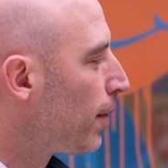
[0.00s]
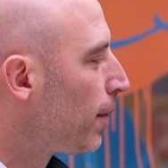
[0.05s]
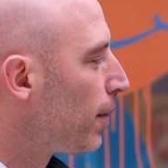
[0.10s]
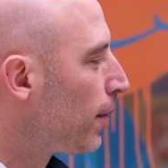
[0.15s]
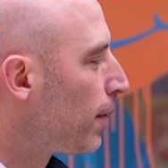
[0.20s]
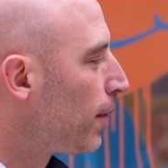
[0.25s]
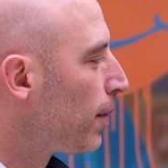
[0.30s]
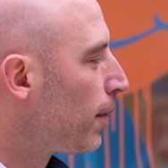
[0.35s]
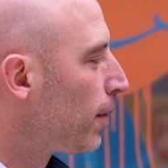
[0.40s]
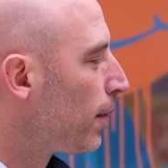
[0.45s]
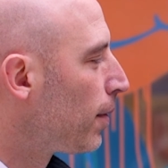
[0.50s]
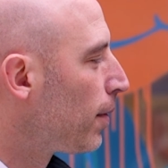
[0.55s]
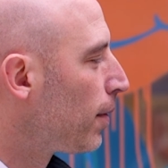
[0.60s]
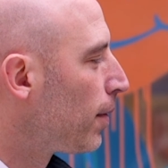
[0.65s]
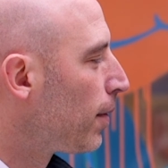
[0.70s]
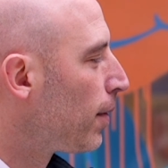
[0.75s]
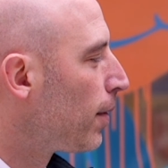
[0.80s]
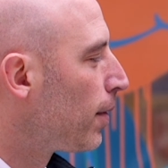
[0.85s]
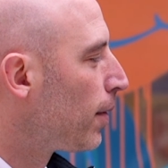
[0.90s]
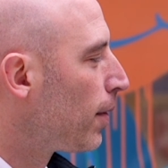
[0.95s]
It's kind of
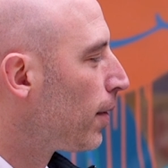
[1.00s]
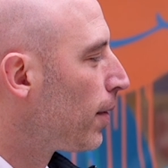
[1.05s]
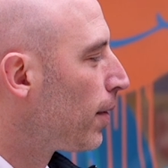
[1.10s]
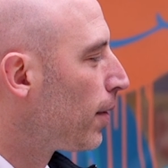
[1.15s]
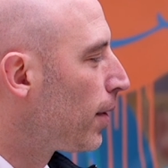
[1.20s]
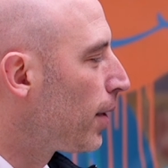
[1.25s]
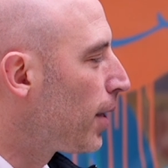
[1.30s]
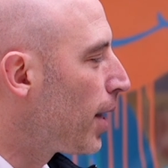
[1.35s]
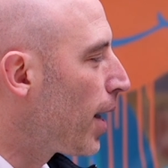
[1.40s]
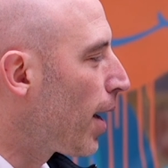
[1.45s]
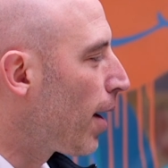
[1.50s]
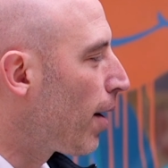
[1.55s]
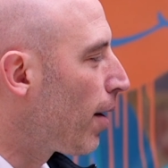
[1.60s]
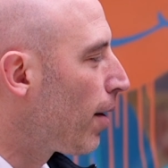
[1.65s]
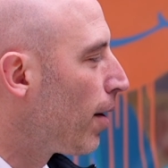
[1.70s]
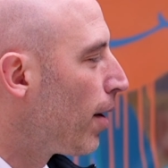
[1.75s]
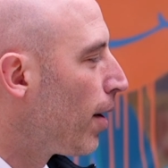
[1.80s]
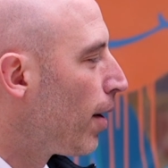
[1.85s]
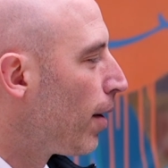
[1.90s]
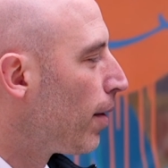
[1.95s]
silly, isn't it?
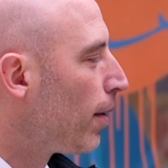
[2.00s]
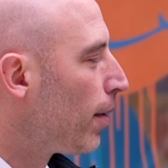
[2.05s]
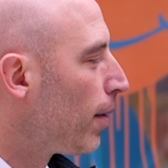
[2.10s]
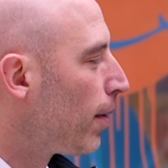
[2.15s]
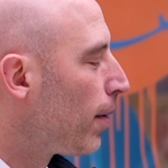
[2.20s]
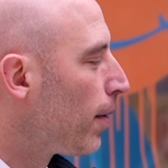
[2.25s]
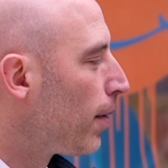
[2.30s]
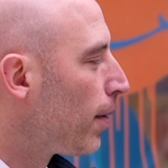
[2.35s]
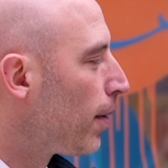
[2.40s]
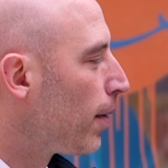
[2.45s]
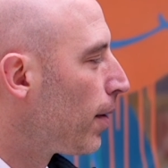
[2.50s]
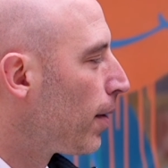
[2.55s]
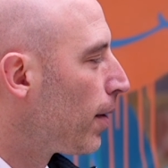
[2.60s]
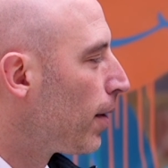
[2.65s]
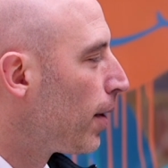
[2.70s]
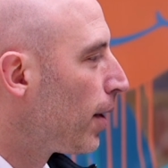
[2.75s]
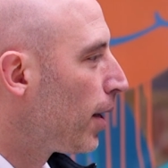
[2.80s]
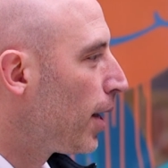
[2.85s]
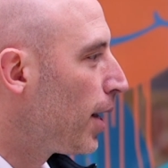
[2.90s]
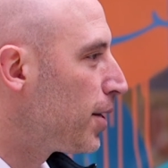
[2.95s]
Yeah. It's a
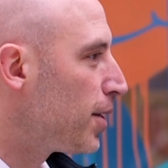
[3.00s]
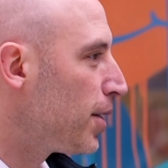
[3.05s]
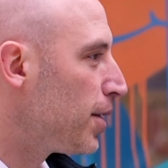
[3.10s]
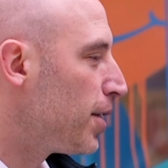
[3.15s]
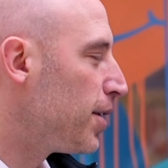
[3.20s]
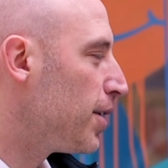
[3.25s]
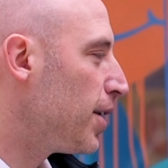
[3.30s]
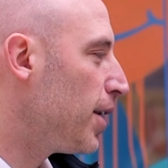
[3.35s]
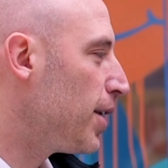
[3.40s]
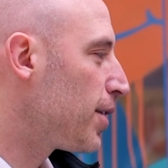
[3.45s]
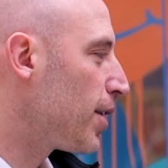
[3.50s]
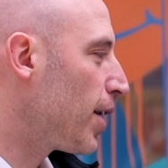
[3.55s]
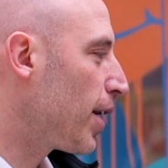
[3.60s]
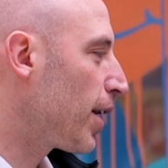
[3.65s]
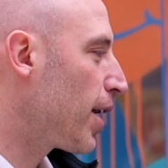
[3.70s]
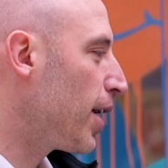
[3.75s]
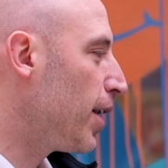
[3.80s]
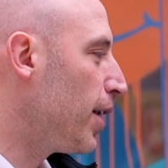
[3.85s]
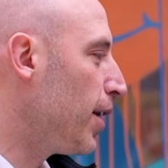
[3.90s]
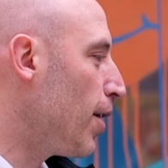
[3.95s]
disease. It's a disease
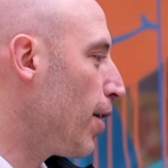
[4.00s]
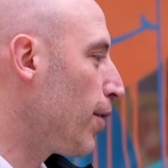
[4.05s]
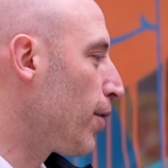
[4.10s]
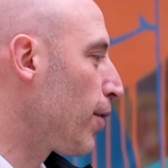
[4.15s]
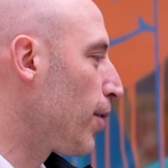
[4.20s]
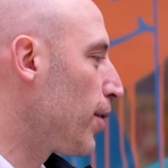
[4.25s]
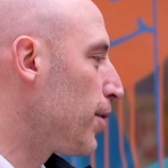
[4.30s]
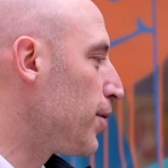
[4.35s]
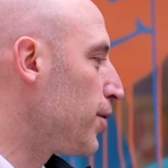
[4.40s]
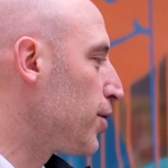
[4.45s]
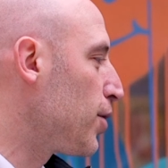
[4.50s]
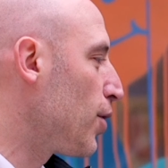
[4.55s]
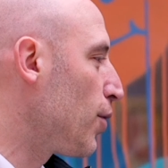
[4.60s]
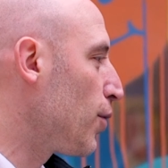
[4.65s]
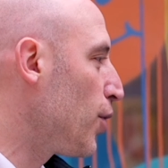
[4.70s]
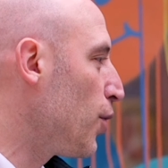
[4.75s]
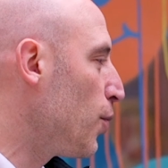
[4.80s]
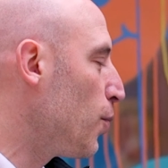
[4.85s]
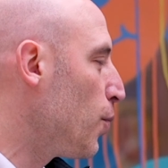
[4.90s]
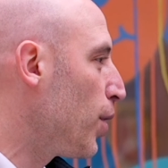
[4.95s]
like any other, and right. so
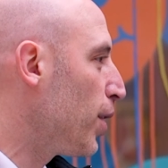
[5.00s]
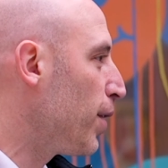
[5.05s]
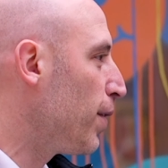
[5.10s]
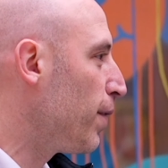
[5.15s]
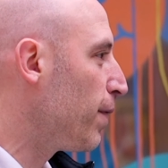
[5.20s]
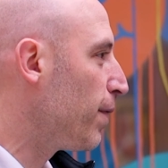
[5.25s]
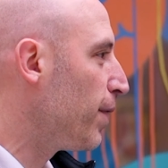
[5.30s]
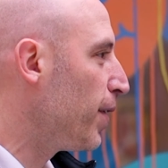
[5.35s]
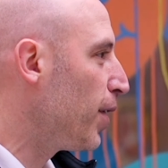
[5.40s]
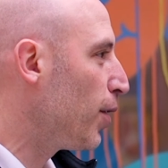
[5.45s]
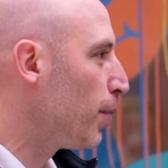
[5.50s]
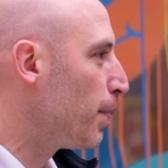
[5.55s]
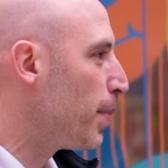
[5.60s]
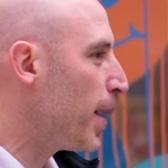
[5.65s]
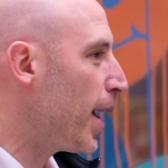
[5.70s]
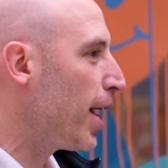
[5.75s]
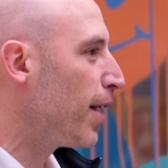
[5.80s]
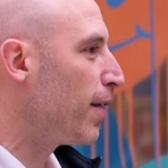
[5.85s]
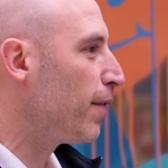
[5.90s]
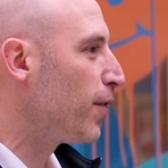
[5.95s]
you wouldn't feel
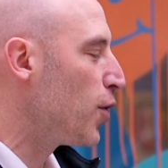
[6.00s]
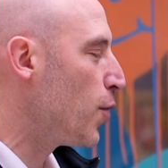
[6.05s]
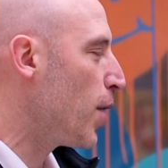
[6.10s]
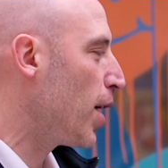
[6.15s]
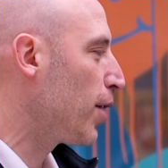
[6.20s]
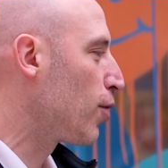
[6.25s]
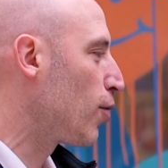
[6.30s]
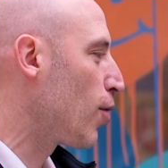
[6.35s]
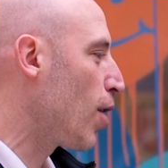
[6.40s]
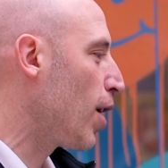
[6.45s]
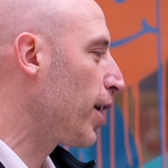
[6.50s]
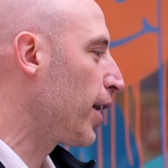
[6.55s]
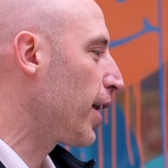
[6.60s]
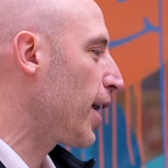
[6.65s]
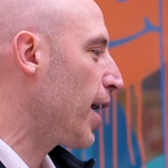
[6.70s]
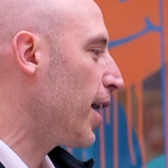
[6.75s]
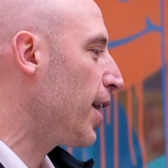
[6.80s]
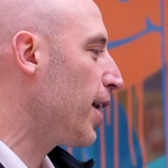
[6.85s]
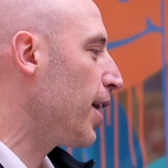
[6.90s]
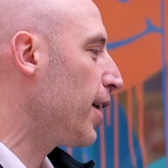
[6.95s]
bad if you had chronic
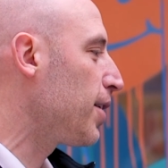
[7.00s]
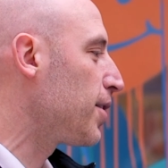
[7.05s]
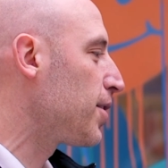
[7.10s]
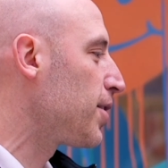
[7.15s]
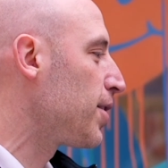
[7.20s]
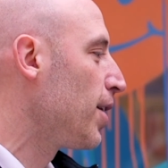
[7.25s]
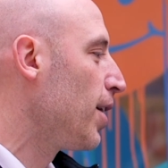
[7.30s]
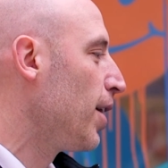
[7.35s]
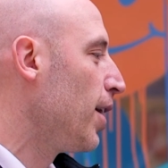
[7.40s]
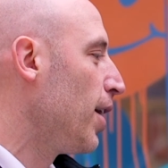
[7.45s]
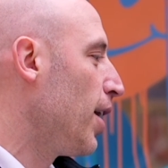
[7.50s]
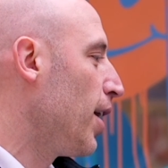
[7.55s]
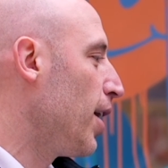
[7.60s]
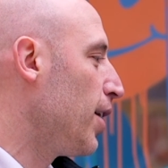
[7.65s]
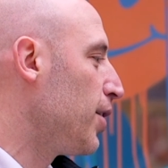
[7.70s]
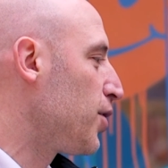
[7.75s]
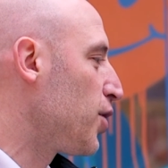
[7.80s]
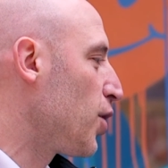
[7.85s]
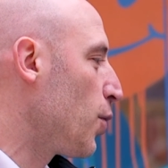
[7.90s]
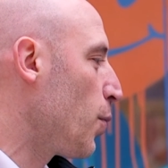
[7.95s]
headaches.
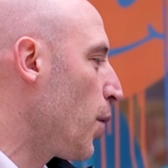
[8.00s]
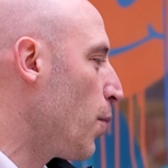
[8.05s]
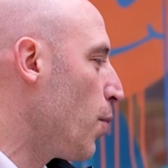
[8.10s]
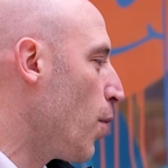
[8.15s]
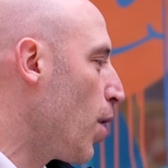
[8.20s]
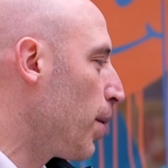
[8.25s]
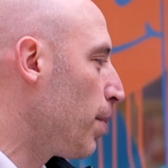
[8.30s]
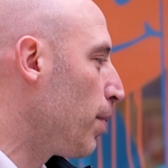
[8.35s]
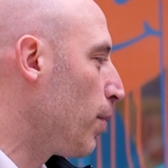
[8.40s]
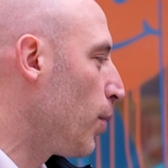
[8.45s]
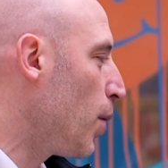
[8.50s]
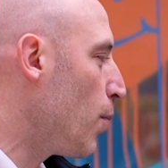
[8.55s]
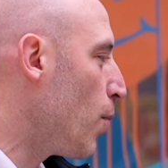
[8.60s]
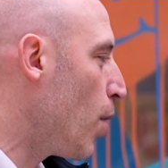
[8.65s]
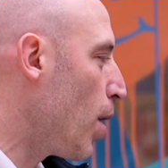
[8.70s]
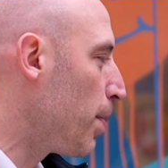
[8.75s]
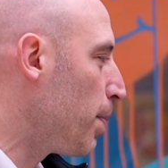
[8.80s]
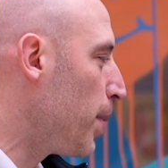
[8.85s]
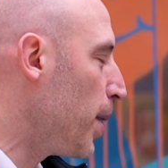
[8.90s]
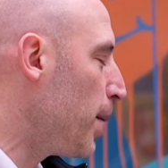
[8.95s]
And so we want right. we
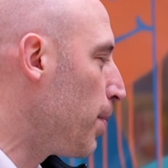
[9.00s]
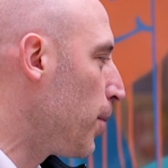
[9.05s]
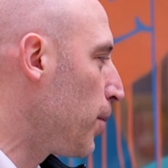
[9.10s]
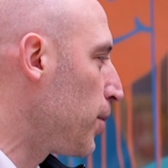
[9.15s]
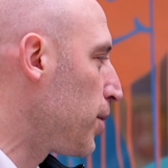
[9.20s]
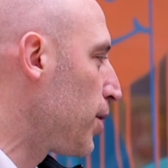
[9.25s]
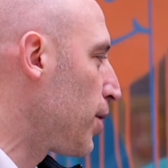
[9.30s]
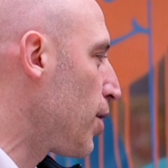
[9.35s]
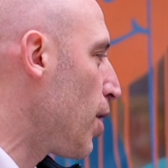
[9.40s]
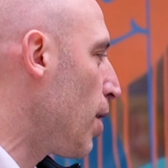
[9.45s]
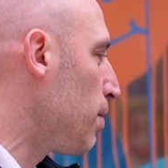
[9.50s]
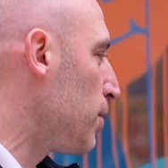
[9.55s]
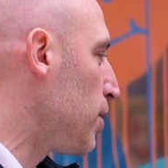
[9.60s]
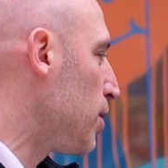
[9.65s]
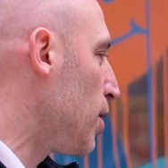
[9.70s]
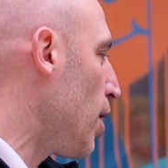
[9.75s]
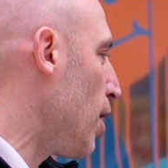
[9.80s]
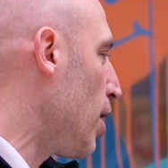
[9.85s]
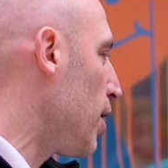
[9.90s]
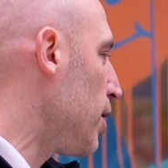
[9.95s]
want people to come
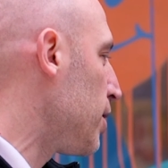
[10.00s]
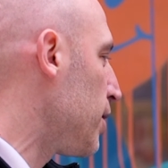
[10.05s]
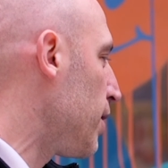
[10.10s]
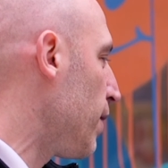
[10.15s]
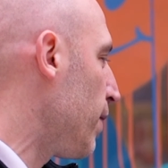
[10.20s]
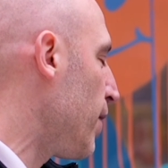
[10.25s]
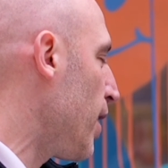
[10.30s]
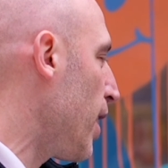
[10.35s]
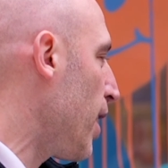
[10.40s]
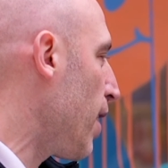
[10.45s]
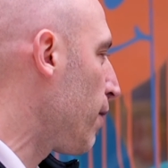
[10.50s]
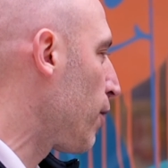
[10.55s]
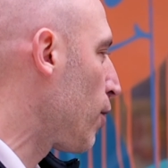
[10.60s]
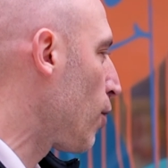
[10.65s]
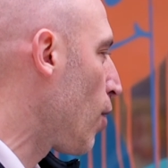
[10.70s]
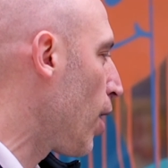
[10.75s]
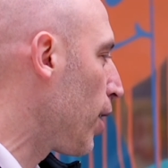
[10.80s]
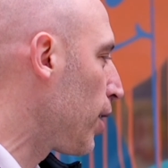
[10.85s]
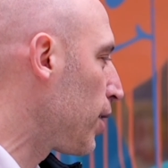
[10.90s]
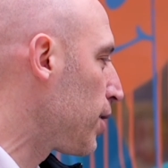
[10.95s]
to us if they have
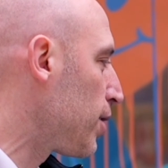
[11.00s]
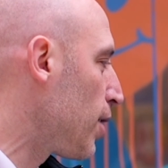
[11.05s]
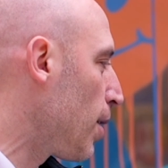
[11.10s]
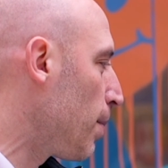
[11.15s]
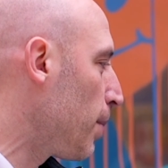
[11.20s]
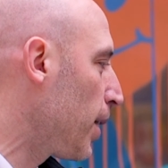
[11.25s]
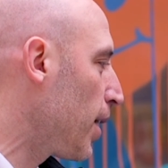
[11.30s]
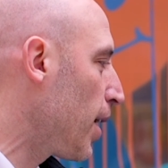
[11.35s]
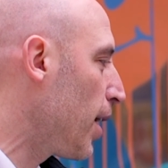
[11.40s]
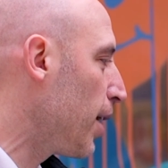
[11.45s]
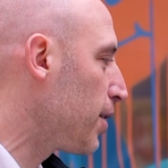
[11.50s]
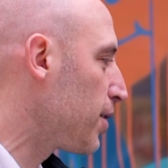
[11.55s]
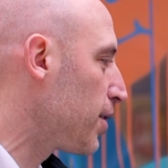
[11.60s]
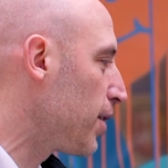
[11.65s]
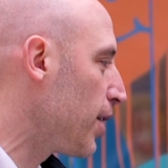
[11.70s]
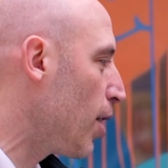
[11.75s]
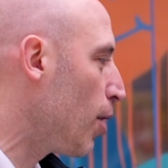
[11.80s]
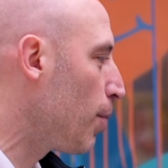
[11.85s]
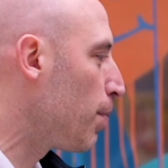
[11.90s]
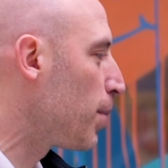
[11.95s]
chronic stomach aches
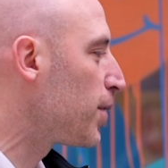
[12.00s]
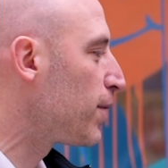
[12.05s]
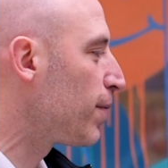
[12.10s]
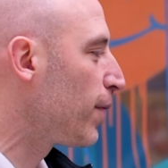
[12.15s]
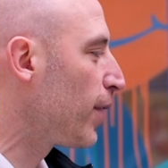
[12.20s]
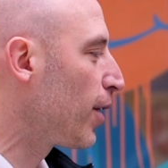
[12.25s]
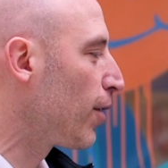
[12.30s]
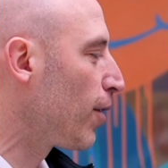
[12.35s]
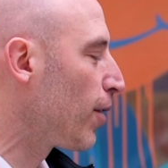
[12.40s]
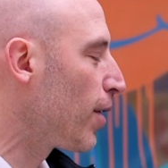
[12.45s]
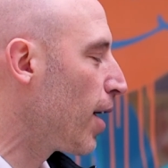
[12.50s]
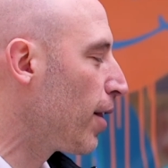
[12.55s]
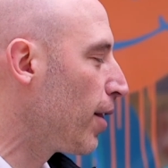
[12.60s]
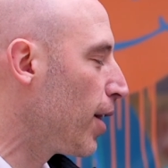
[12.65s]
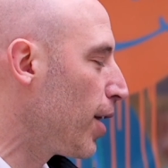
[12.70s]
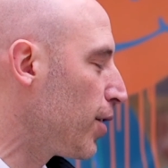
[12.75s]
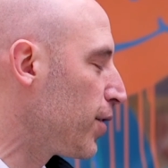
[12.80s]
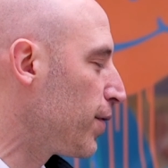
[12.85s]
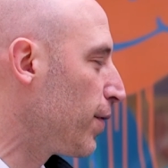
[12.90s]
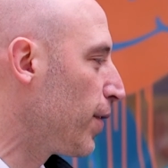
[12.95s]
and help us figure it out,
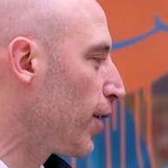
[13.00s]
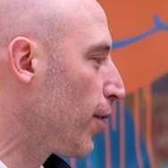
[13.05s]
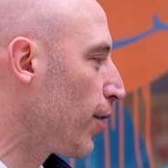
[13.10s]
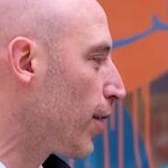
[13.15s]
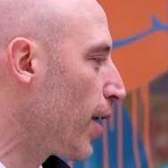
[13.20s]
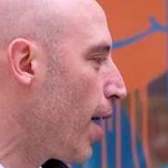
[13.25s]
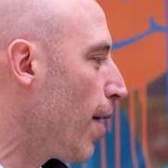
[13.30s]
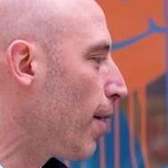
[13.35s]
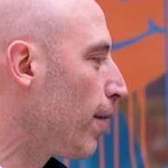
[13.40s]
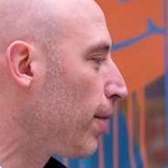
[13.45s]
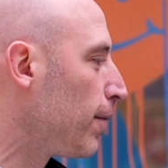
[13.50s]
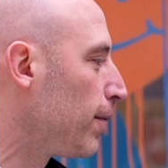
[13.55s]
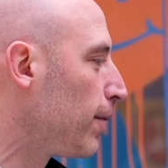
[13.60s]
let us figure it out.